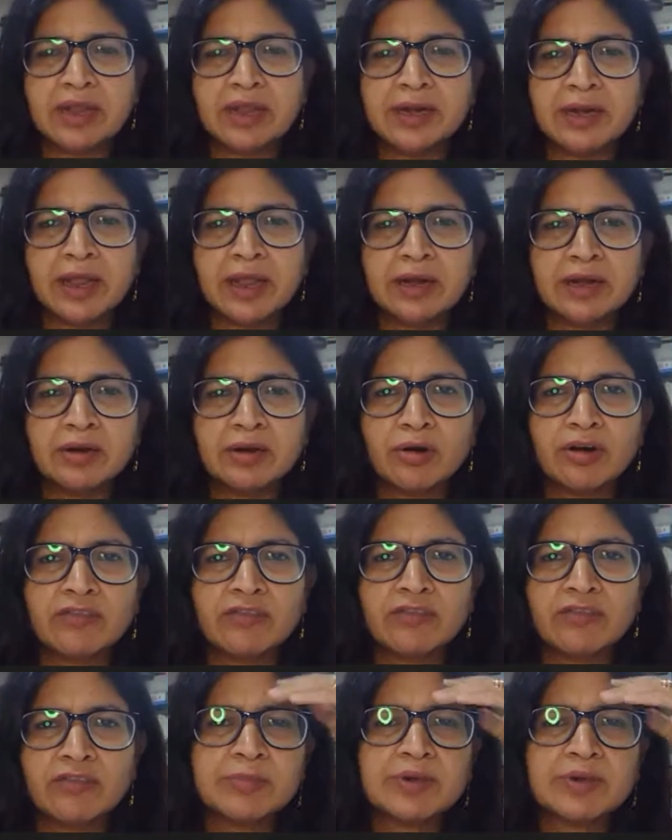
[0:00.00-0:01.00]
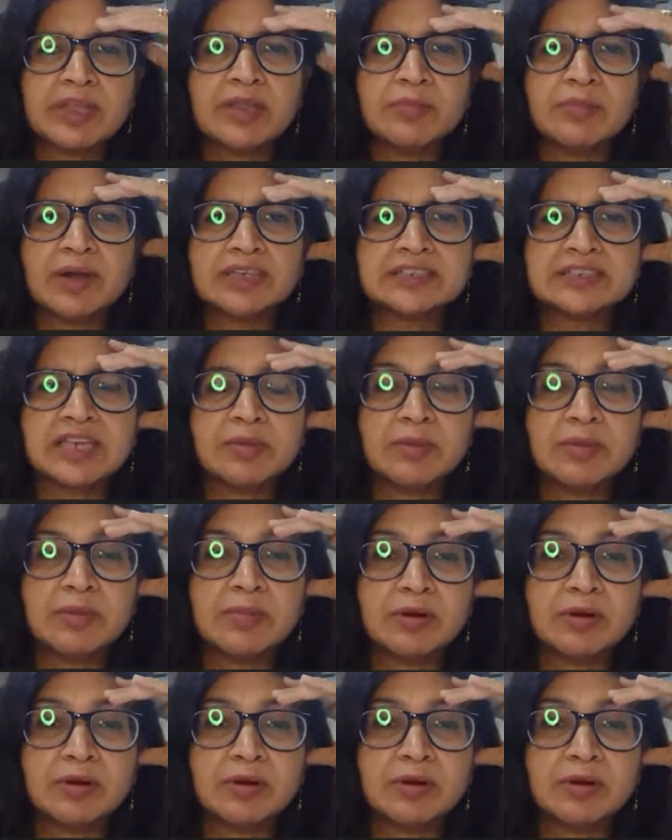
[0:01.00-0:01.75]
and a lot of people keep asking me,